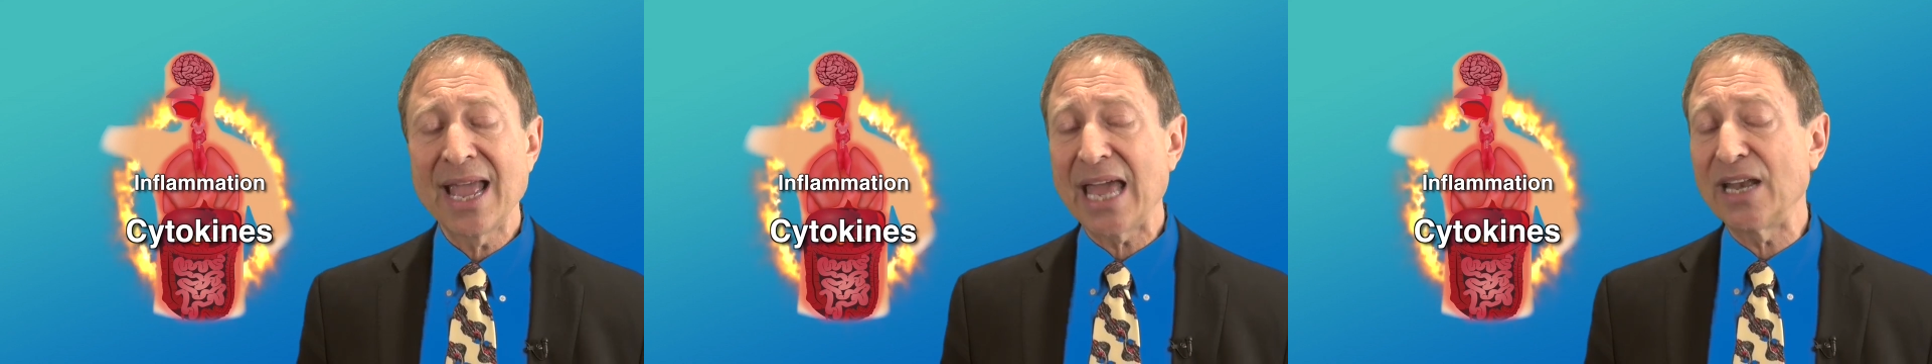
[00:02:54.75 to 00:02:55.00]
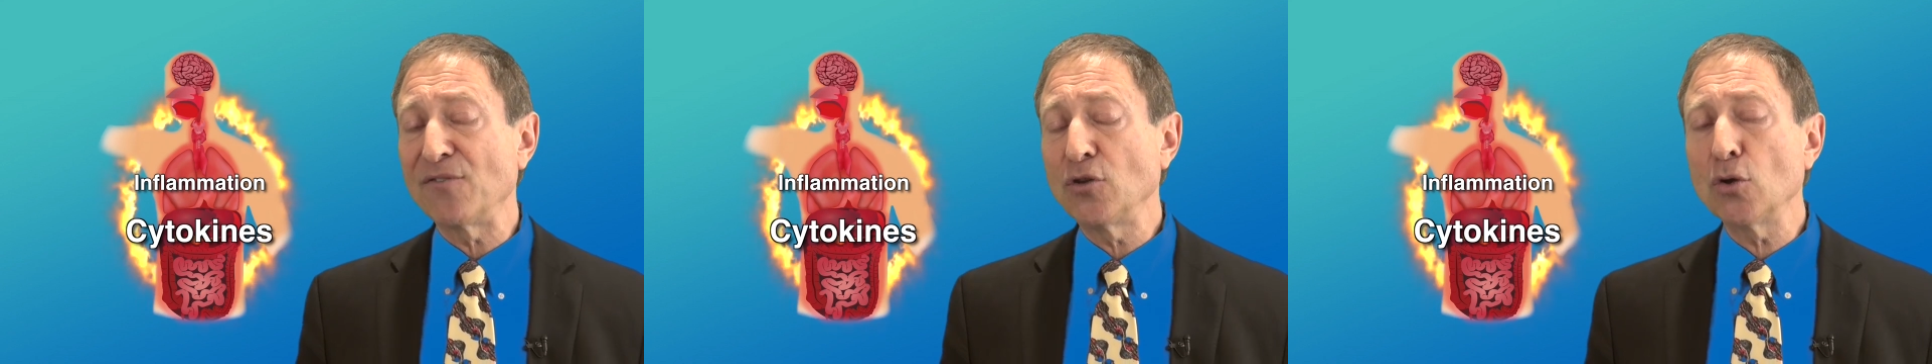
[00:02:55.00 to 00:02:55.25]

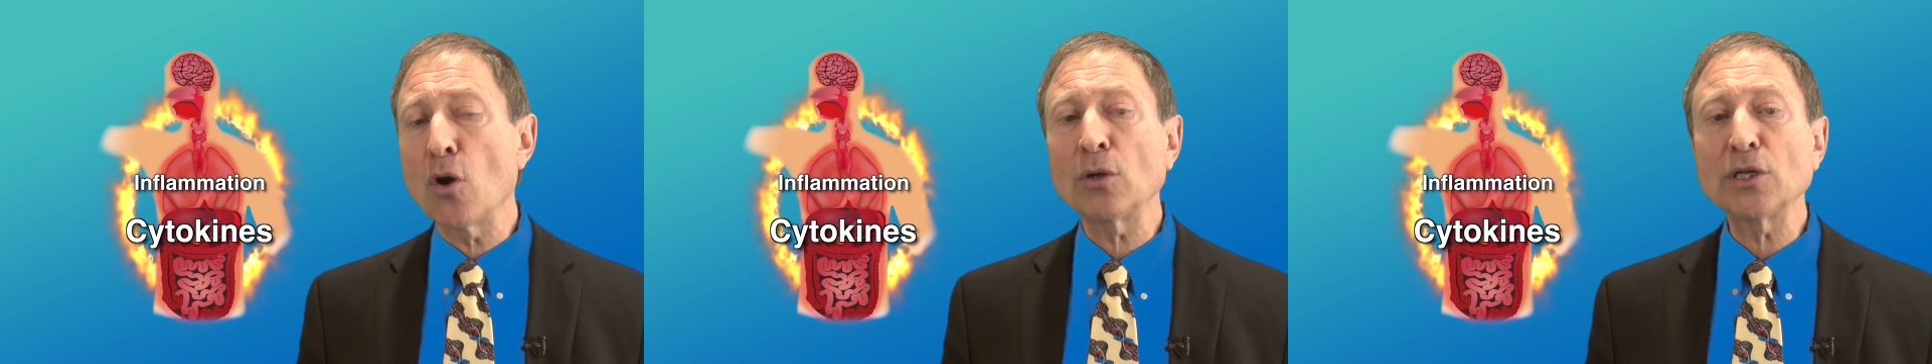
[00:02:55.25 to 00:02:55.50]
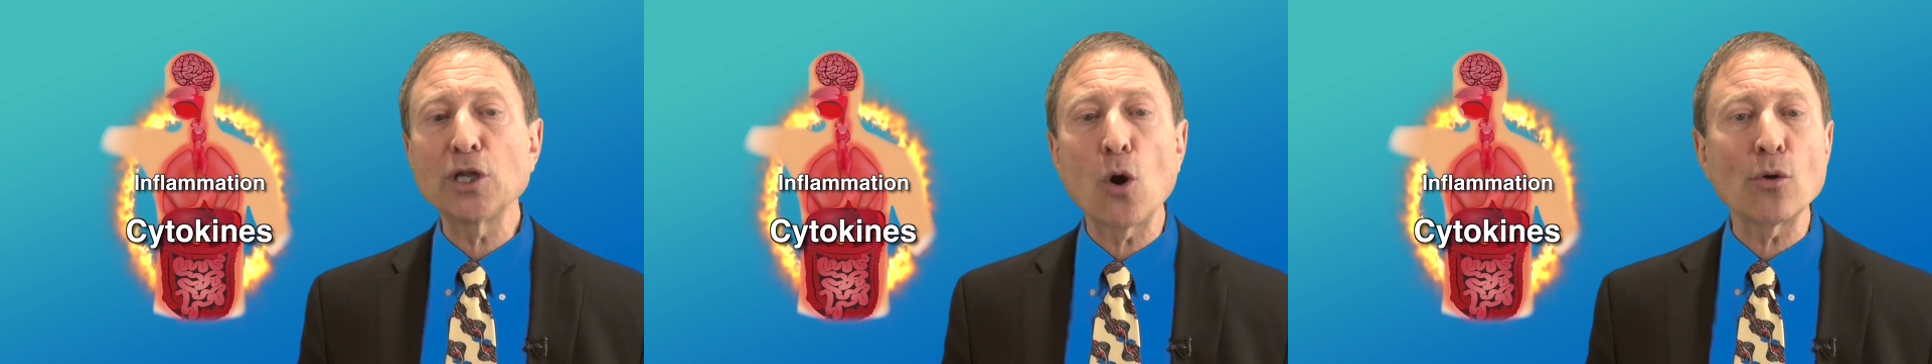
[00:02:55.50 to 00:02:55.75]
And if you
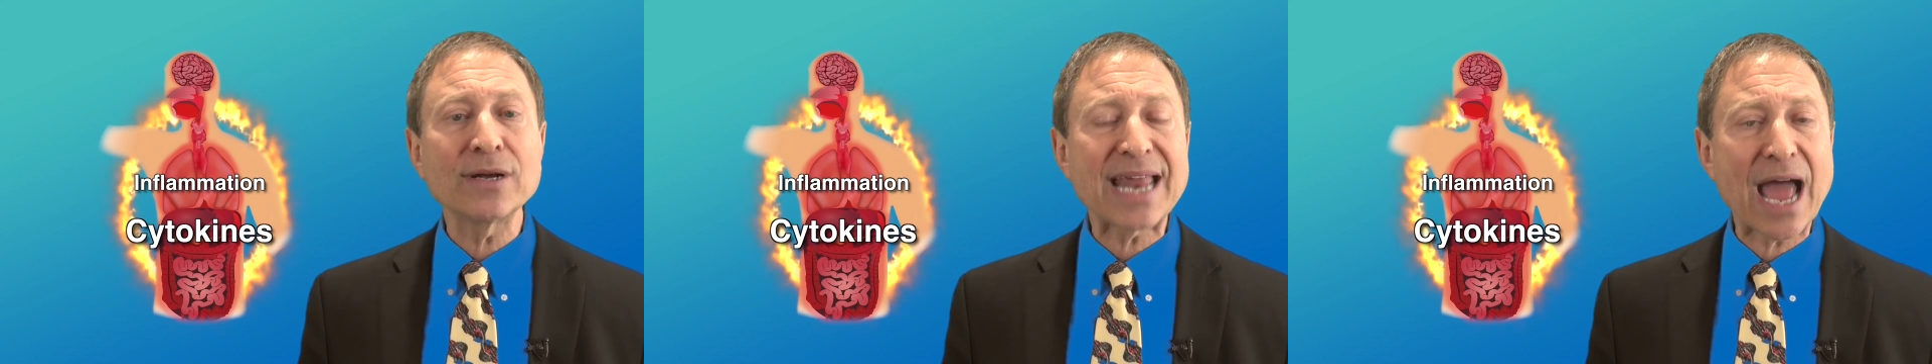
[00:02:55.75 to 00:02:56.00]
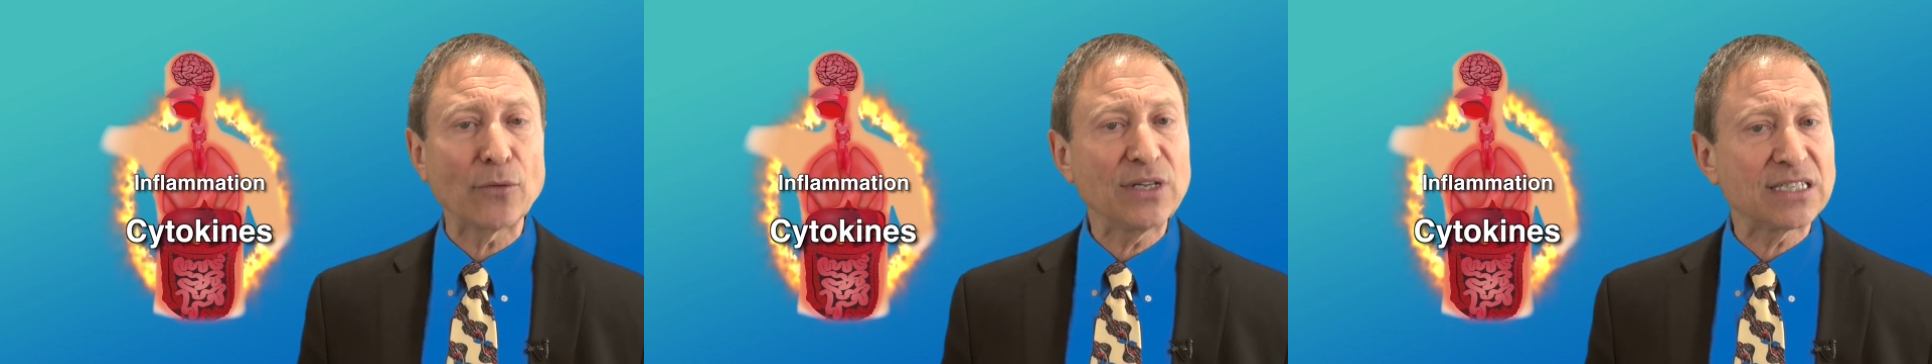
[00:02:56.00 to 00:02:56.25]
don't lower
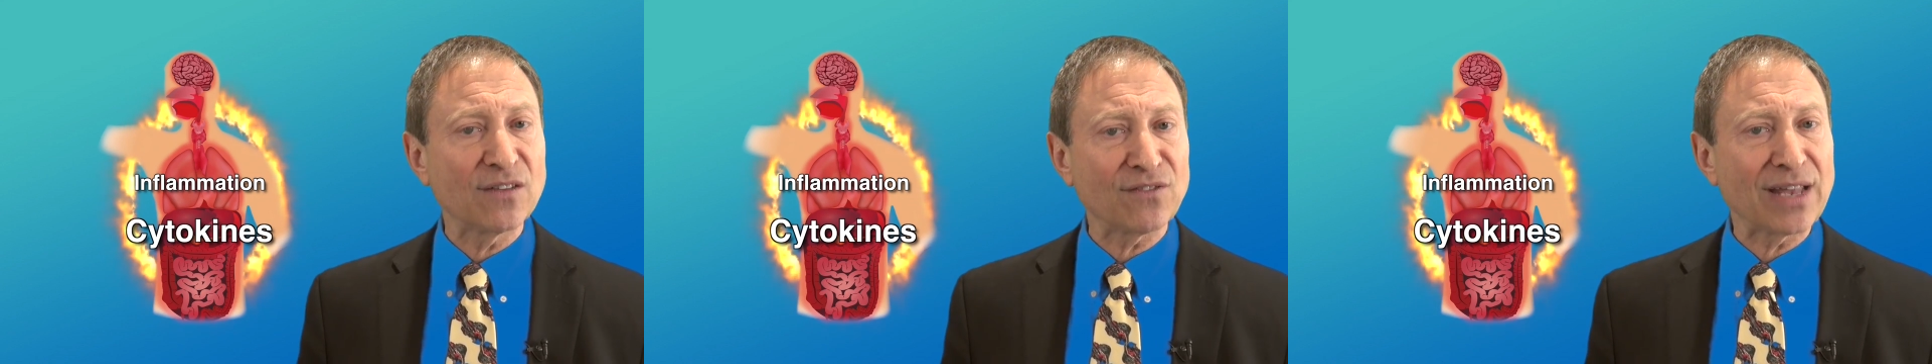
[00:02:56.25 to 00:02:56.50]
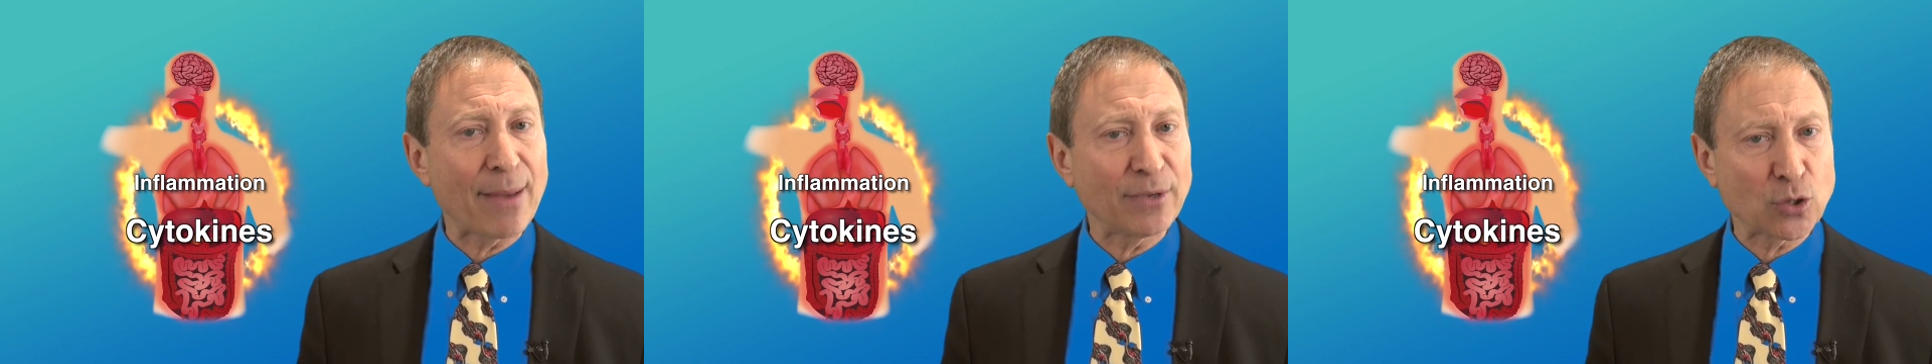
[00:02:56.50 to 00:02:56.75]
down these
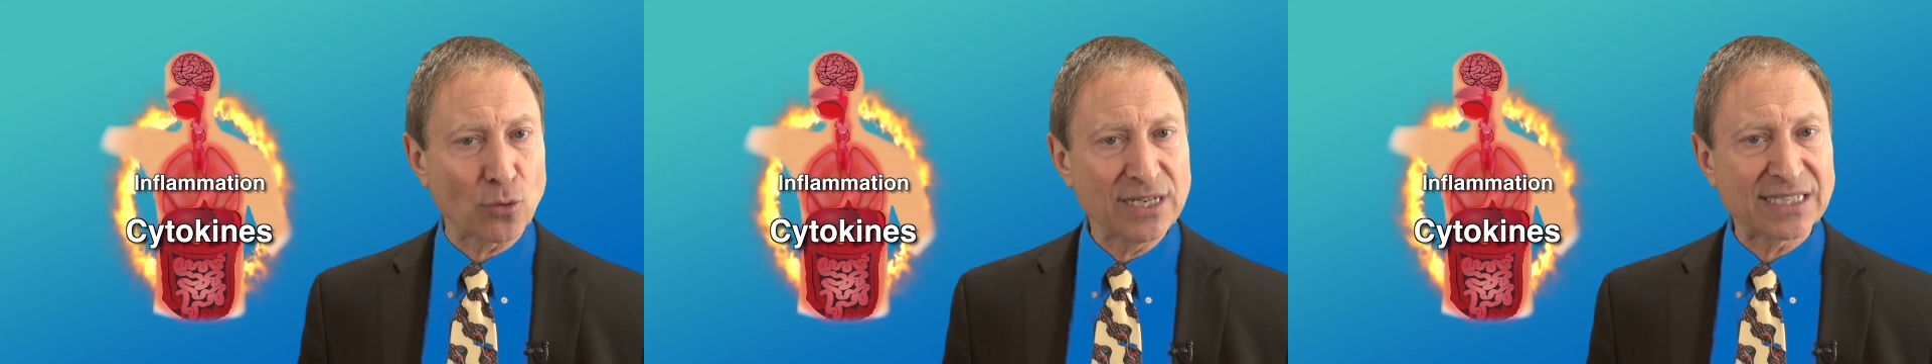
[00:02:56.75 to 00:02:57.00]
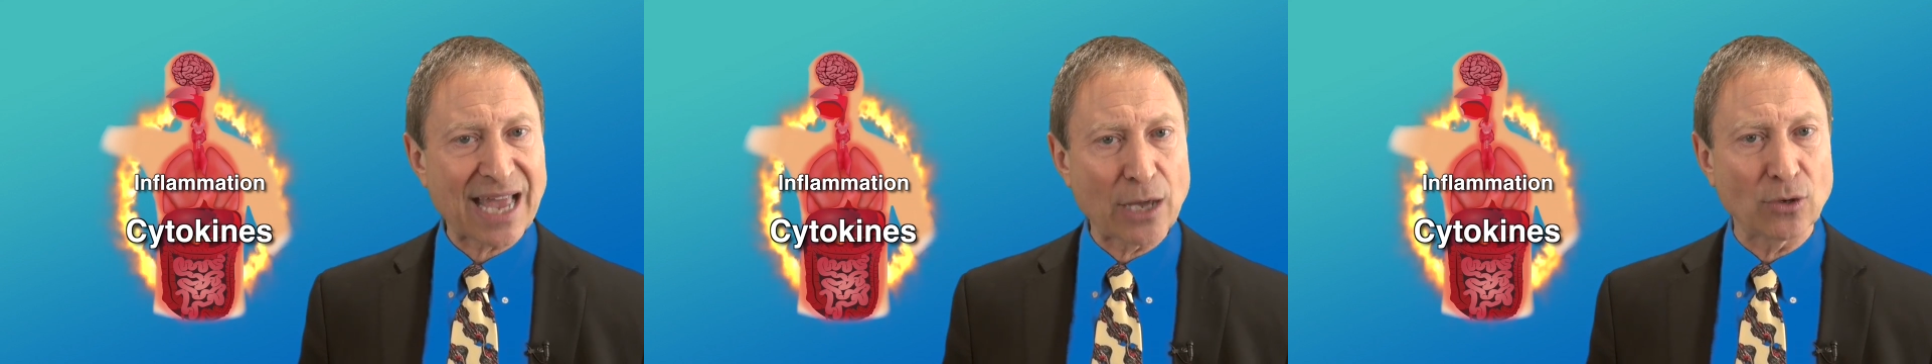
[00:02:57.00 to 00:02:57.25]
inflammatory
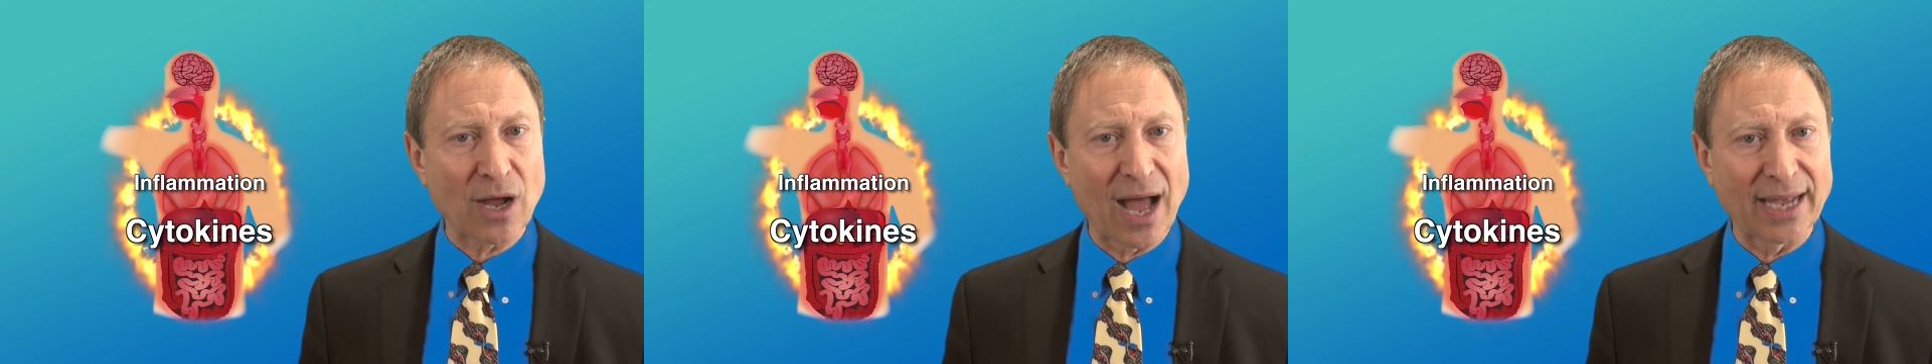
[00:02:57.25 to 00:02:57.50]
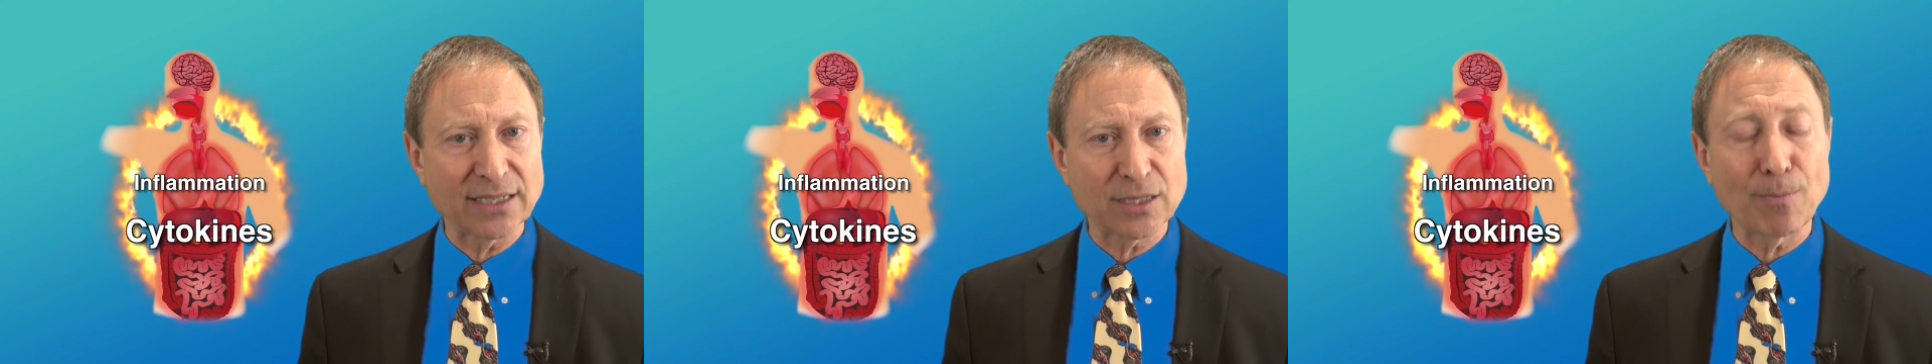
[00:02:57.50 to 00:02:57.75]

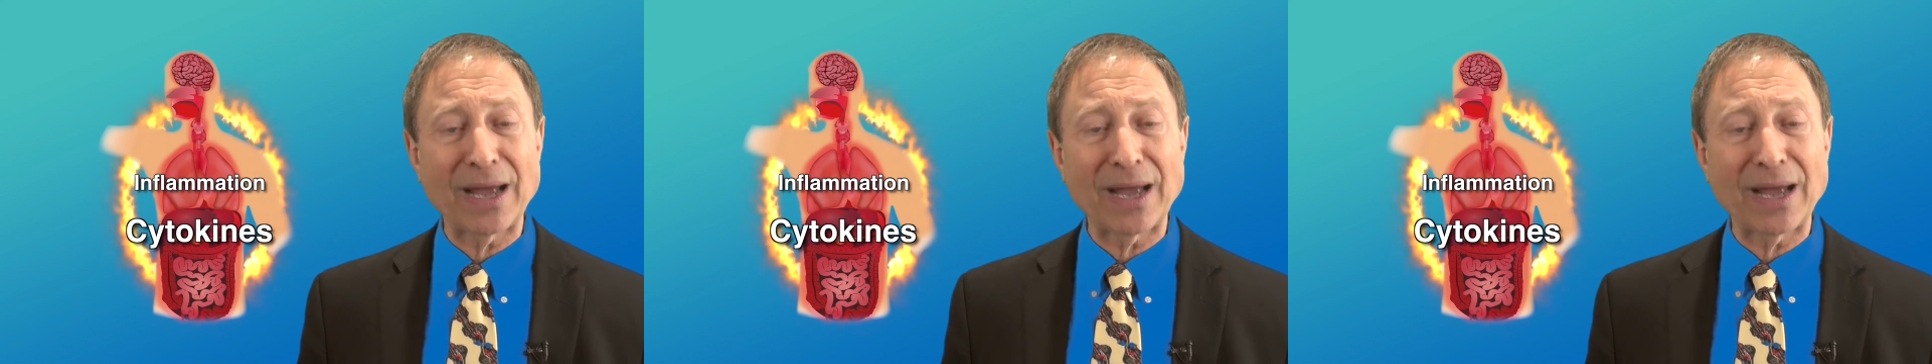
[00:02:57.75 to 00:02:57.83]
cytokines